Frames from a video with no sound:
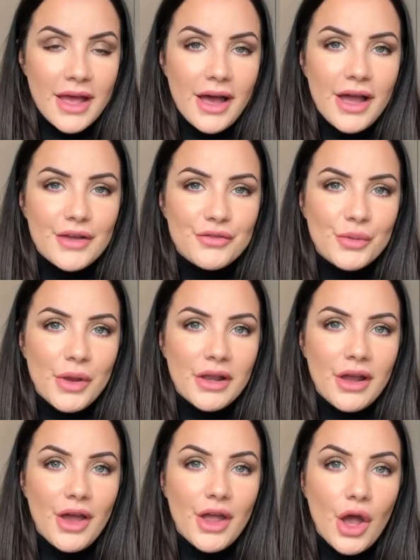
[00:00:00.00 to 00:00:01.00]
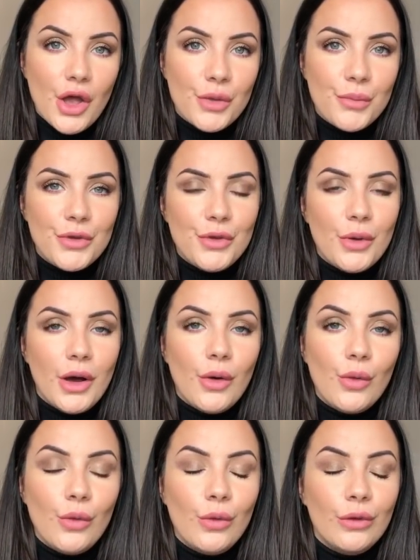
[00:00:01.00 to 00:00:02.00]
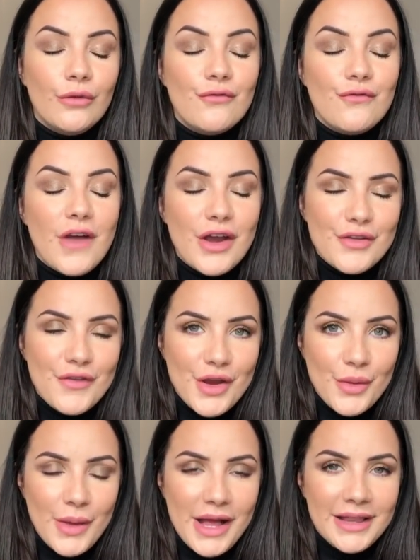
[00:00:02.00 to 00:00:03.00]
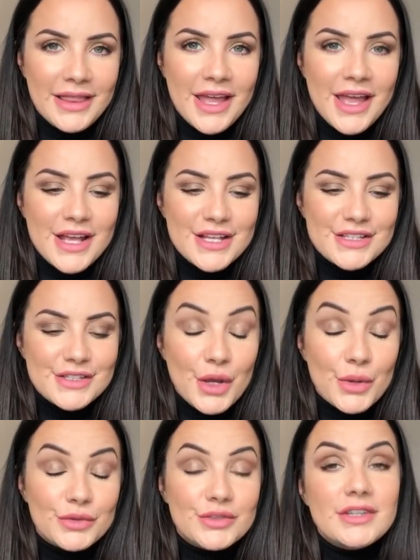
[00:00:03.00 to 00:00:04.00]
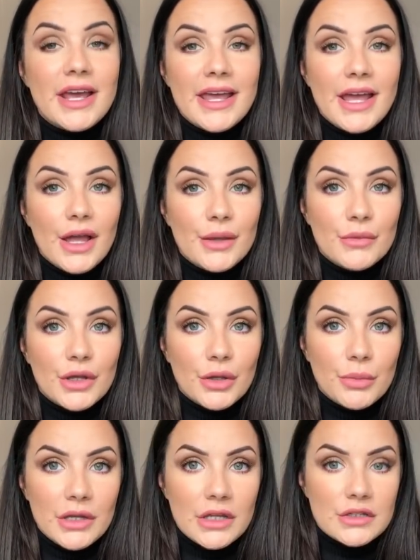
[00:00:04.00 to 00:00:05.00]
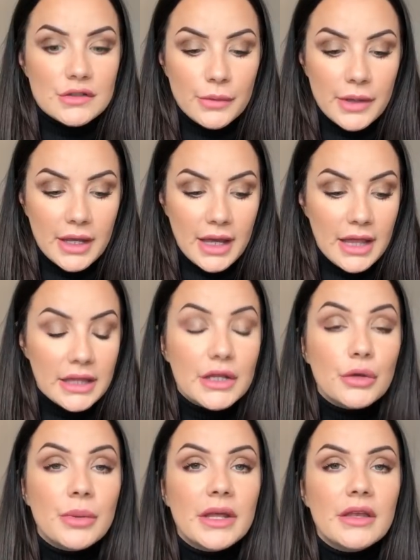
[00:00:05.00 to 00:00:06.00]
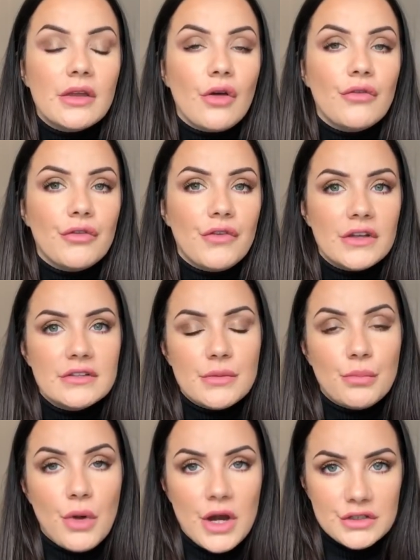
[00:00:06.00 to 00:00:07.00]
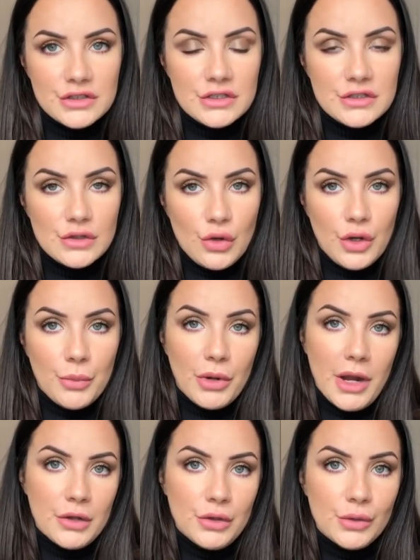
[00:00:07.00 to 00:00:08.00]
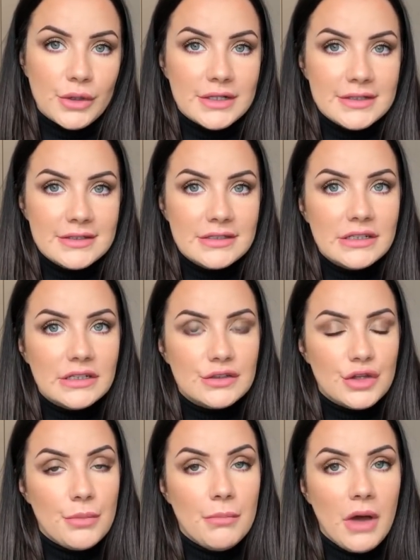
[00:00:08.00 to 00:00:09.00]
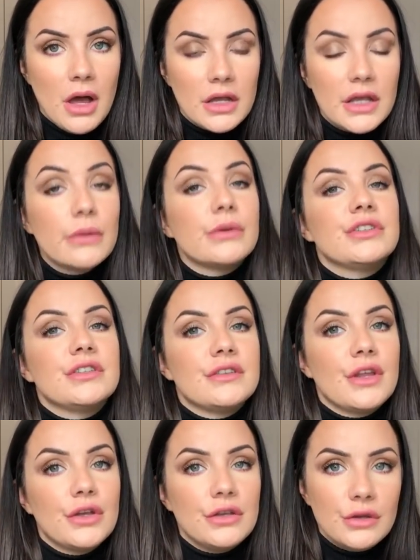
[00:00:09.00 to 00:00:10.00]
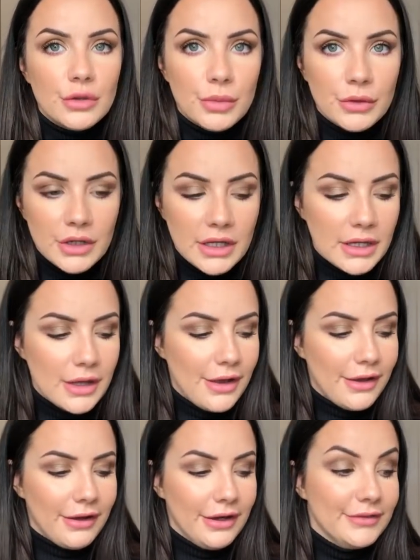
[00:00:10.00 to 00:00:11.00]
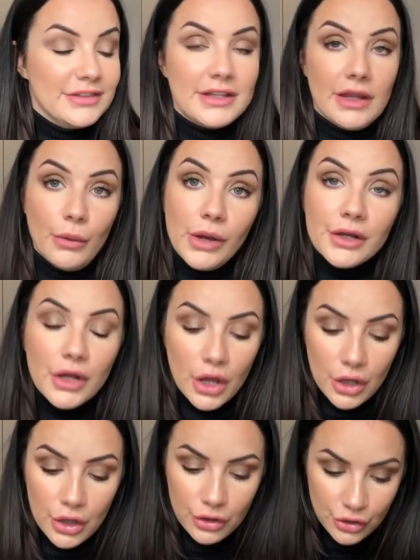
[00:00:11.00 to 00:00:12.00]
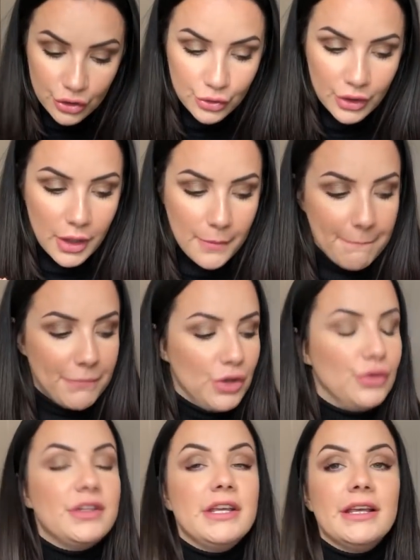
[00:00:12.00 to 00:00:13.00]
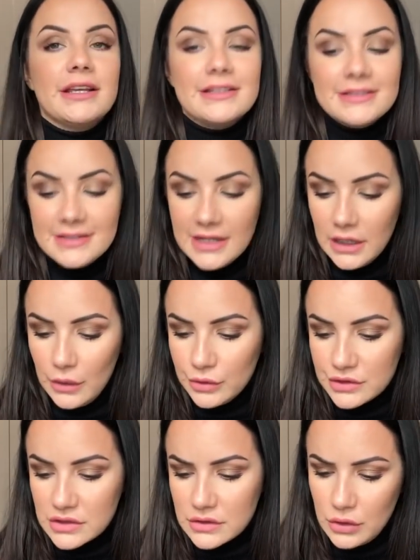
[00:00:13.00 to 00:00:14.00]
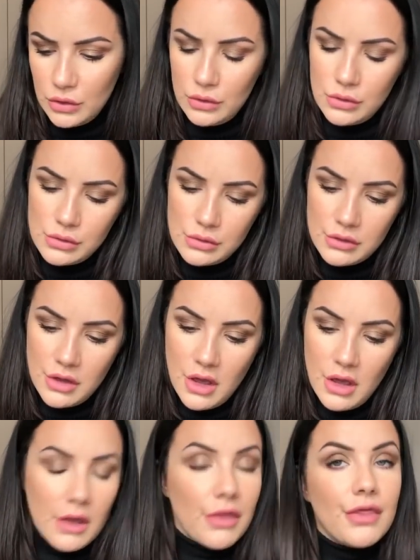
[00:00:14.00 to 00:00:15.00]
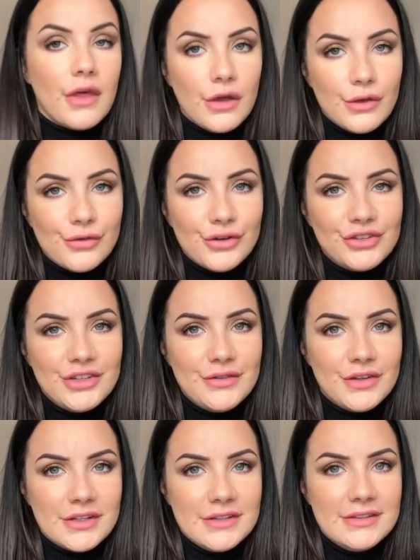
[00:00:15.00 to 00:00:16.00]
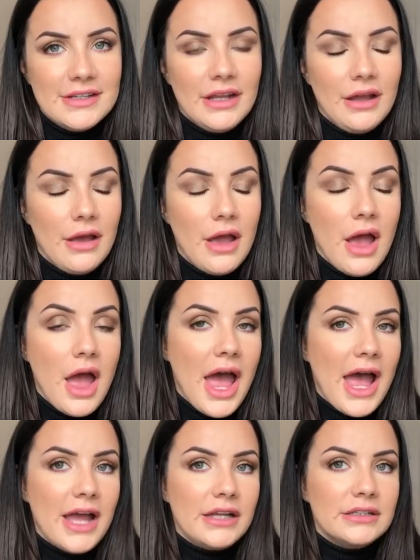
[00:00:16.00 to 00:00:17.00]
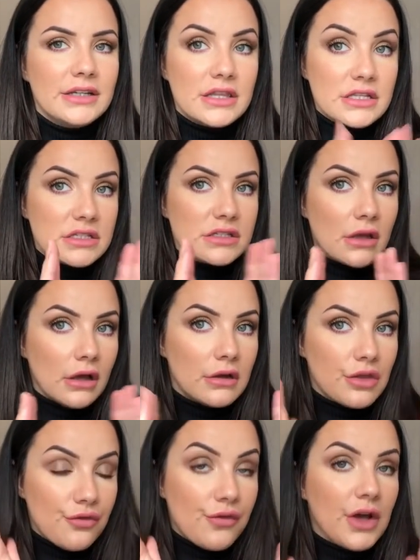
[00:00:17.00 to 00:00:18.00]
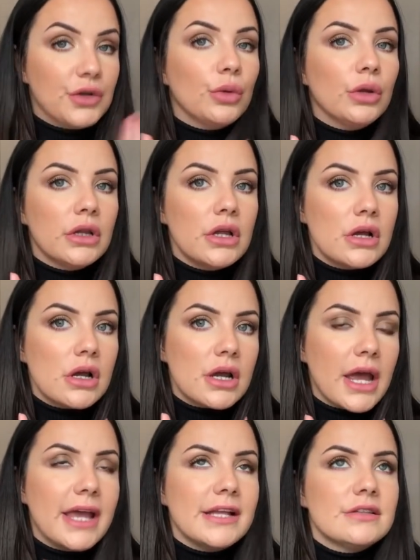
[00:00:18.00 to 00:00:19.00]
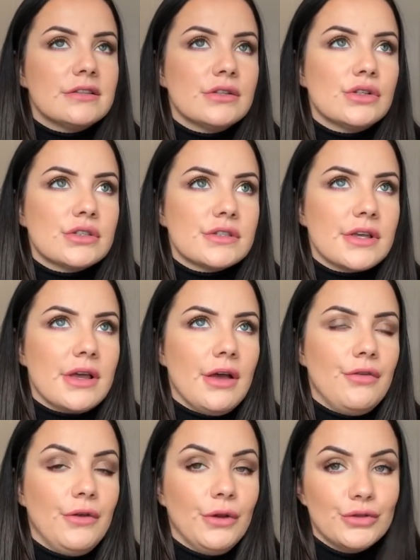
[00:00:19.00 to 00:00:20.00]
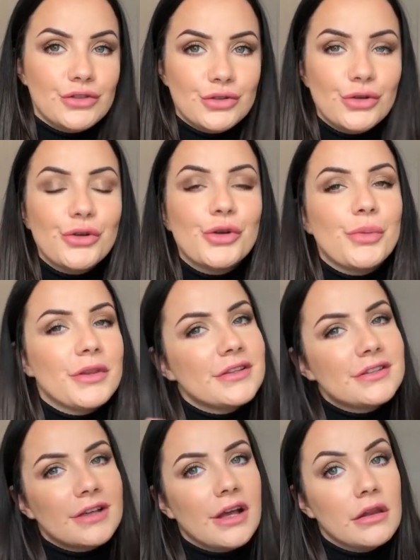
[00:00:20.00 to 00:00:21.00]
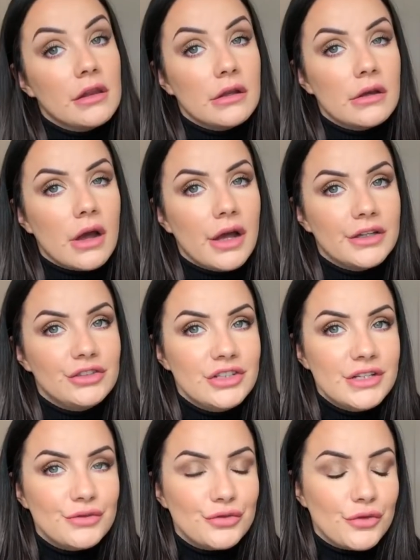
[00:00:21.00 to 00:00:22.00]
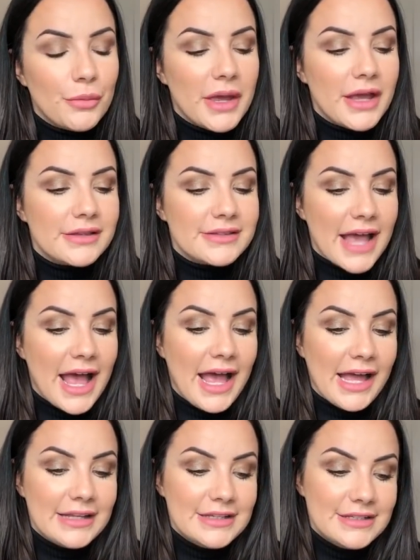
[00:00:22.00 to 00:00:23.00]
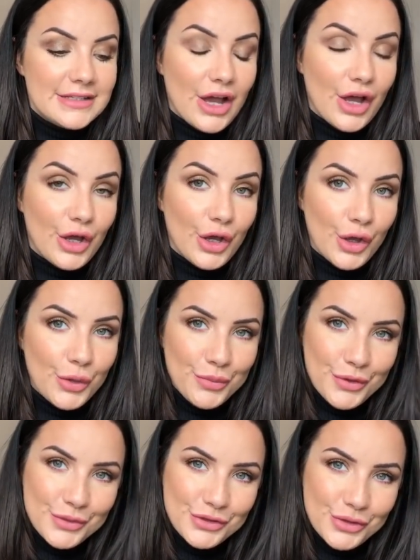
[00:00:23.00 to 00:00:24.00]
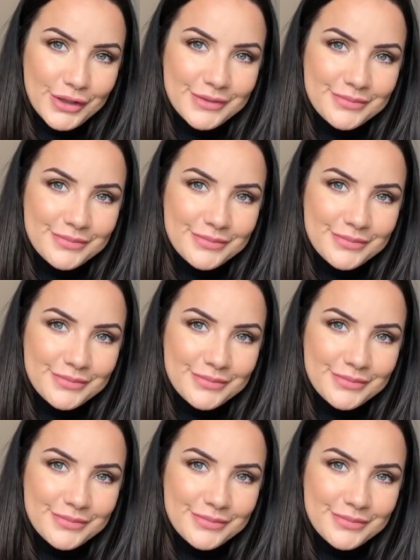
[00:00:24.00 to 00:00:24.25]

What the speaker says: Hi everyone, I hope you are all very well. So today I'm going to be doing a little bit of the first impressions on a brand new concealer to the market, which is the Huda Beauty, can't even say that word, Huda Beauty Concealer, which is called the Overachiever Concealer. And this is kind of the final look. It's not a full-on tutorial, but this is kind of the look I achieved from it, and I hope you enjoy.